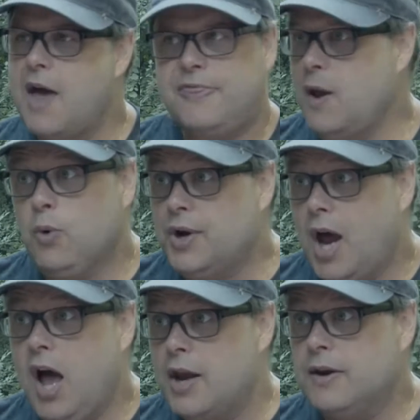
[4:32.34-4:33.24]
they were
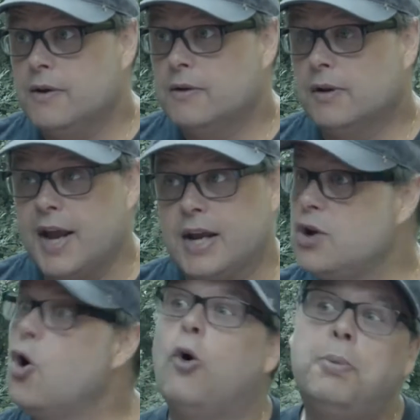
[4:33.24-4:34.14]
done. Yeah. Like,
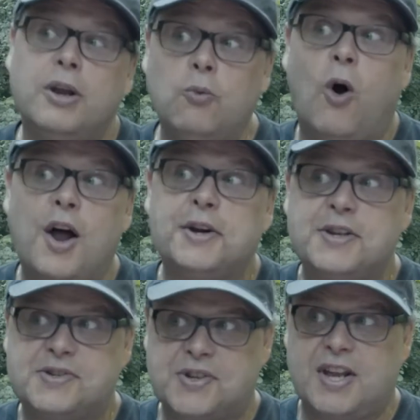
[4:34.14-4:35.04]
nobody wanted
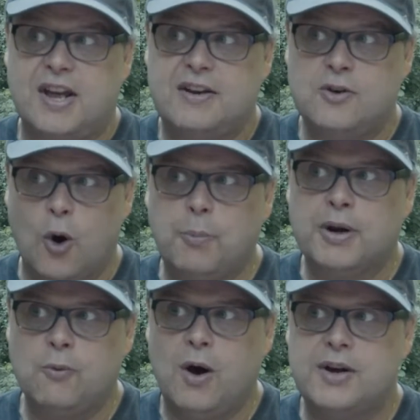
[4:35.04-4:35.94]
to see it.
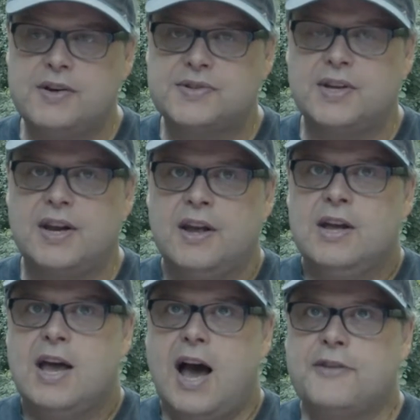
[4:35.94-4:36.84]
Nobody wanted to see it.
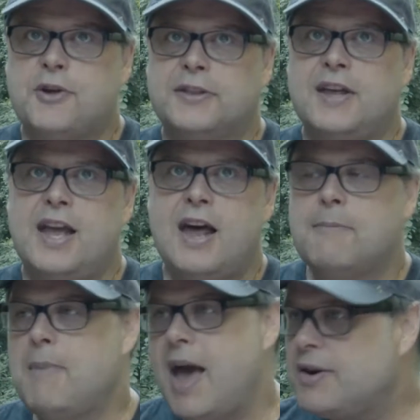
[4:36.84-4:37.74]
I thought they had
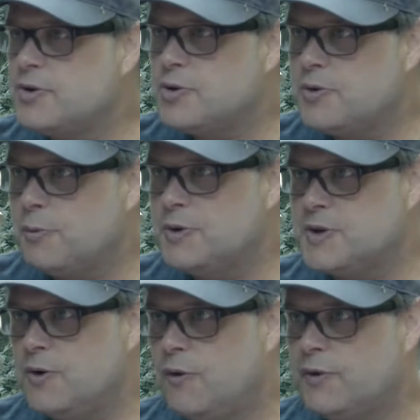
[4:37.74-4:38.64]
a manager that was
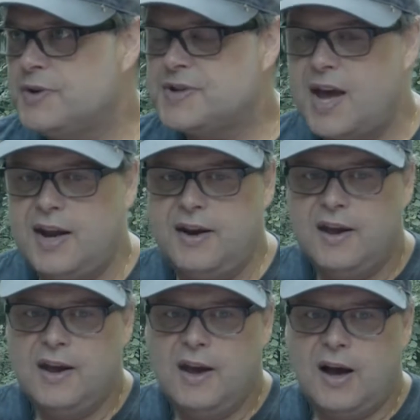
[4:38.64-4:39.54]
in over his head.
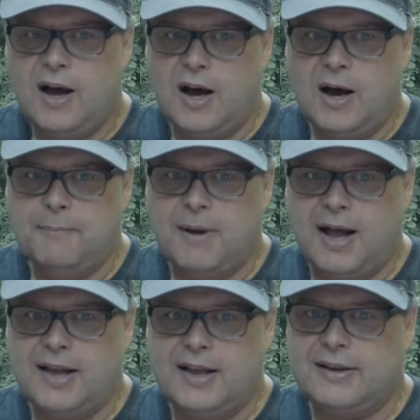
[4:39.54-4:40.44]
Oh.
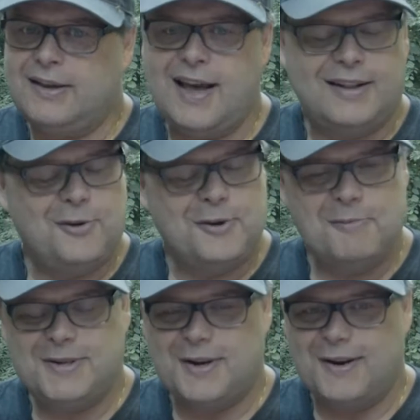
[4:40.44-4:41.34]
Don't
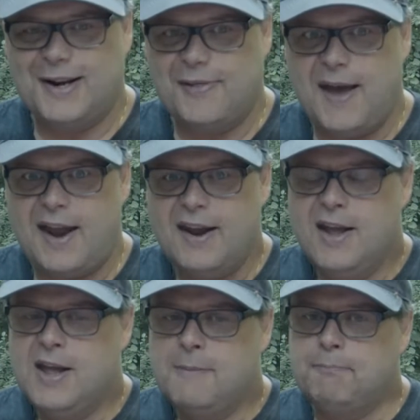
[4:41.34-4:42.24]
get me started on that.
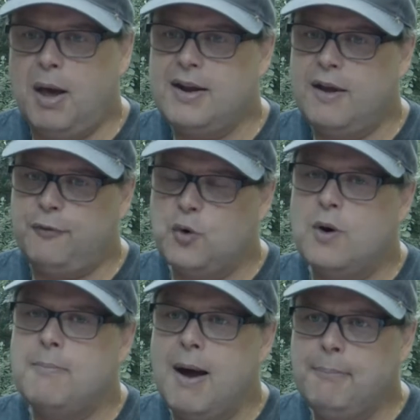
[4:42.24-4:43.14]
But if you
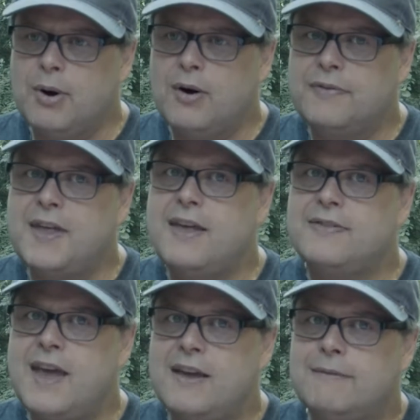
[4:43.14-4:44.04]
remember,
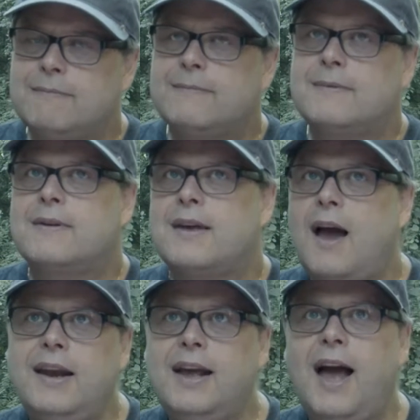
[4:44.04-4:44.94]
they
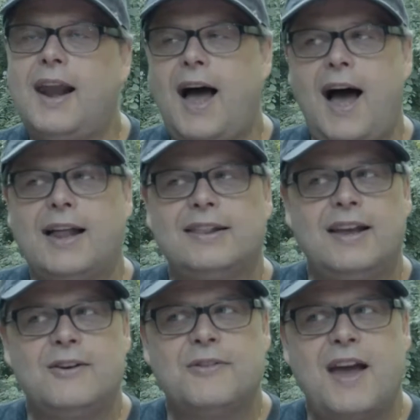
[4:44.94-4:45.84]
kind of got hot
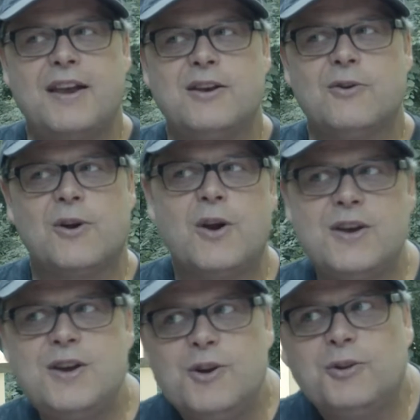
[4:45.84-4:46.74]
later that year and
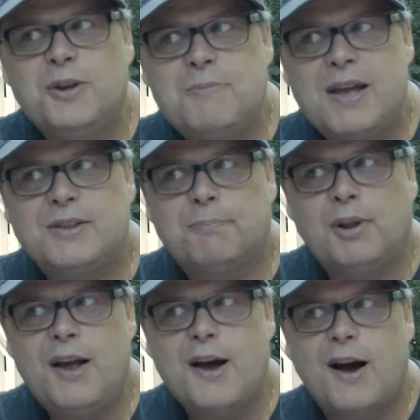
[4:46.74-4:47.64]
nearly made the
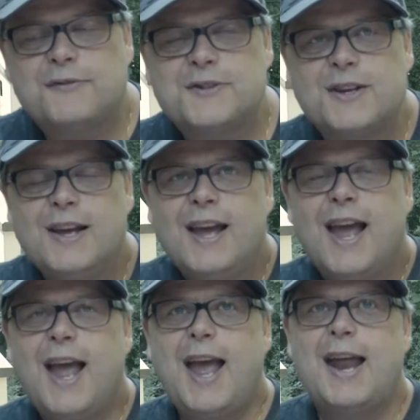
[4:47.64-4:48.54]
playoffs.
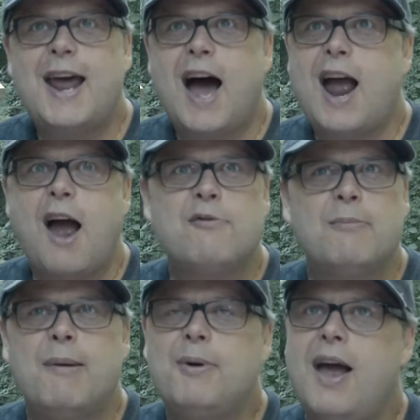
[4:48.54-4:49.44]
And I
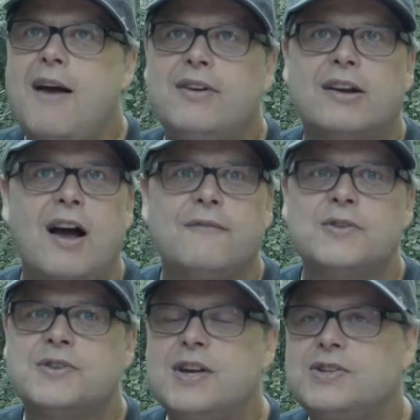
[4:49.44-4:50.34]
remember having a
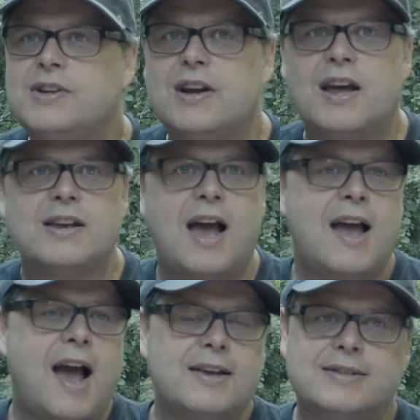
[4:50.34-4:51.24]
conversation, and
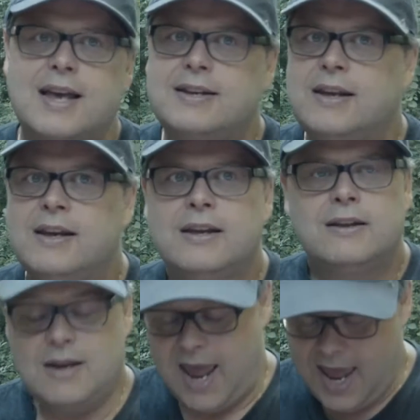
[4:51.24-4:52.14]
I said,
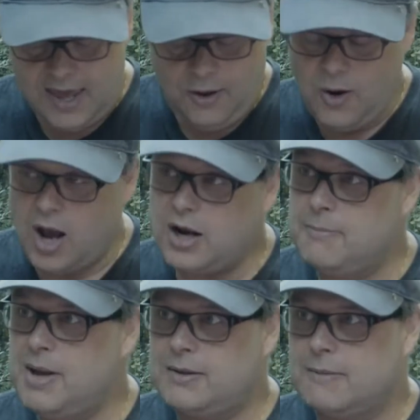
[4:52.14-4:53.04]
A, they're not going to
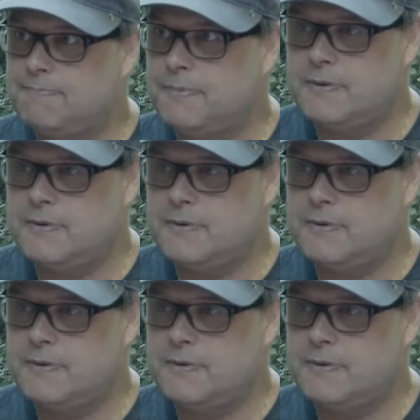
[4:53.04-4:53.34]
make the